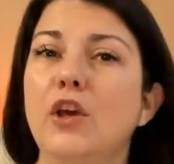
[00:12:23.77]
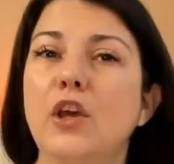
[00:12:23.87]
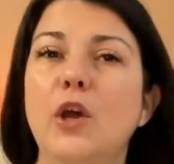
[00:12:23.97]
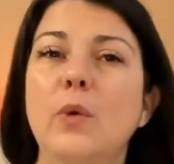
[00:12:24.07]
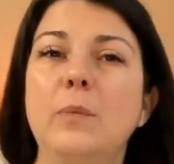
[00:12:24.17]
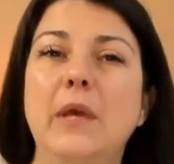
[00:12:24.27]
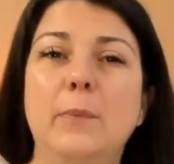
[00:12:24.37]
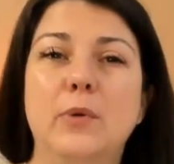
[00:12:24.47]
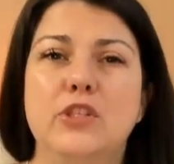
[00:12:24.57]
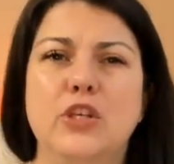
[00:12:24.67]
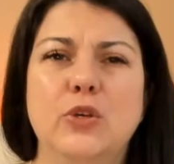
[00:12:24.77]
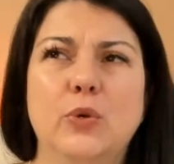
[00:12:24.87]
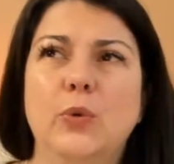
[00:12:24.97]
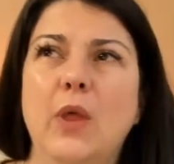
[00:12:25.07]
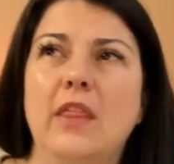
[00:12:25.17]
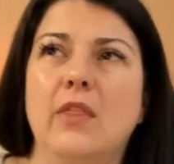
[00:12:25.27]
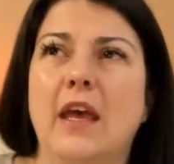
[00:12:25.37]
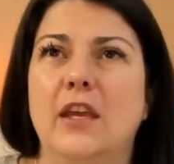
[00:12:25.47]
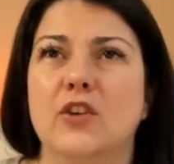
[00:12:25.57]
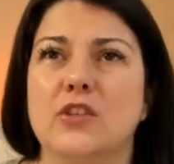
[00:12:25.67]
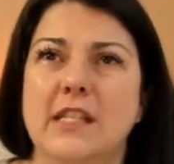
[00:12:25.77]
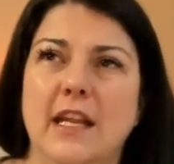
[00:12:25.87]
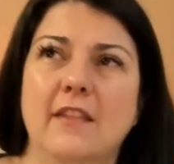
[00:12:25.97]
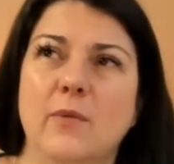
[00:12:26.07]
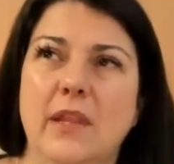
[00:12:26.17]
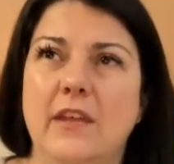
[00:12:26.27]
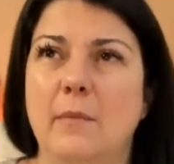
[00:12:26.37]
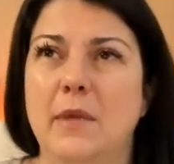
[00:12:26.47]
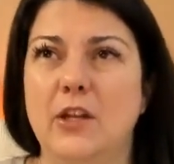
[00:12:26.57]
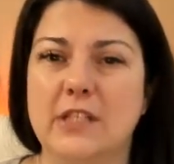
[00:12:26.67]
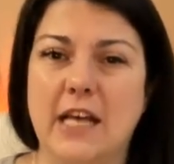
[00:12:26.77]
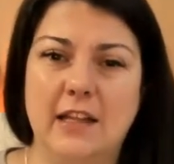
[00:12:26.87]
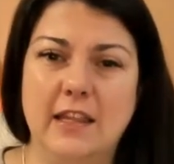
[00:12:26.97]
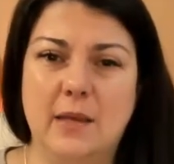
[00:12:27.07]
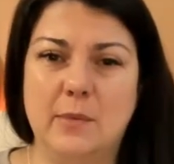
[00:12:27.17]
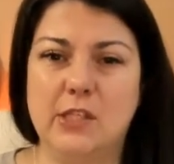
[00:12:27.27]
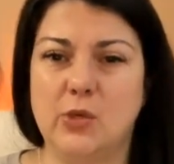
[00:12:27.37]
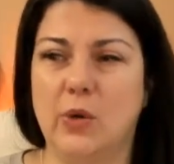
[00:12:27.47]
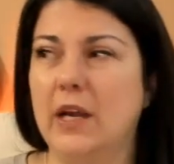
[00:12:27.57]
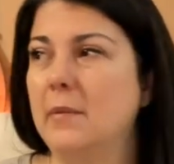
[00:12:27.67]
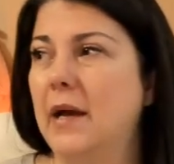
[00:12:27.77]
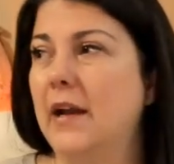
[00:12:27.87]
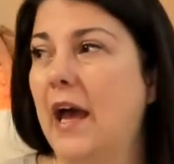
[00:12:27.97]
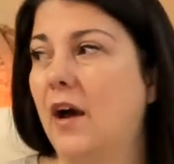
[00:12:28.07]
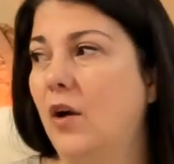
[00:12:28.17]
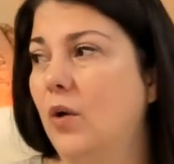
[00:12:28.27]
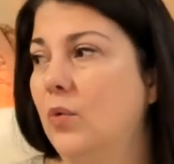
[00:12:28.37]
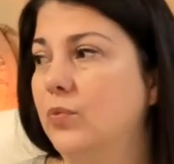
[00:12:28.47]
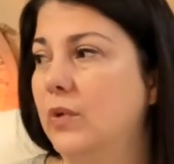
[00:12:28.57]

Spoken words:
You know, when people do, like, you're sitting with them and you're telling them a story about how